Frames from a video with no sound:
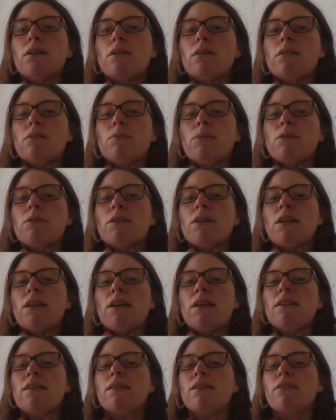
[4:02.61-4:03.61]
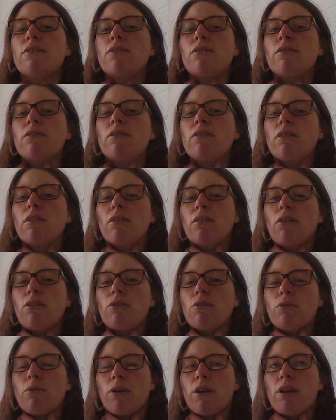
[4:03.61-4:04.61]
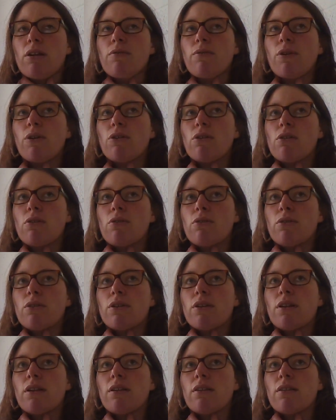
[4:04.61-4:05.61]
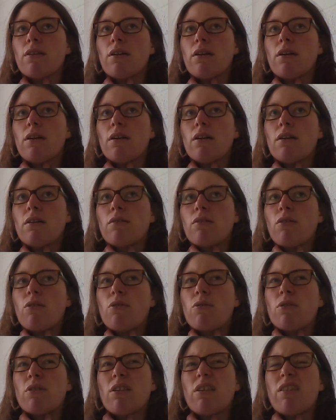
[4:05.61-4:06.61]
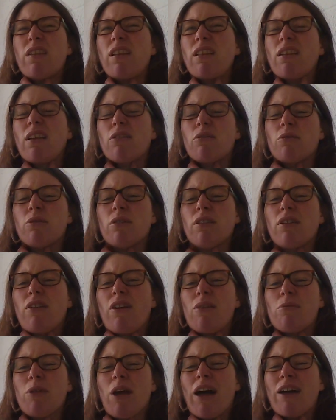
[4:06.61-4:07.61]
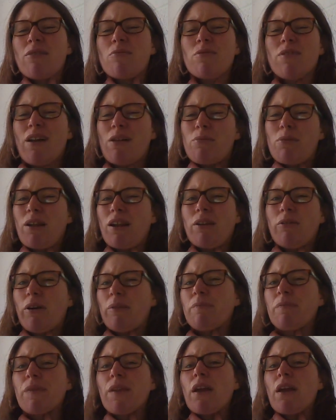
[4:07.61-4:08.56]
Can be quite easy. Just notice where your vocal cord is. Cords, I think that's what it's your Adam's apple anyway.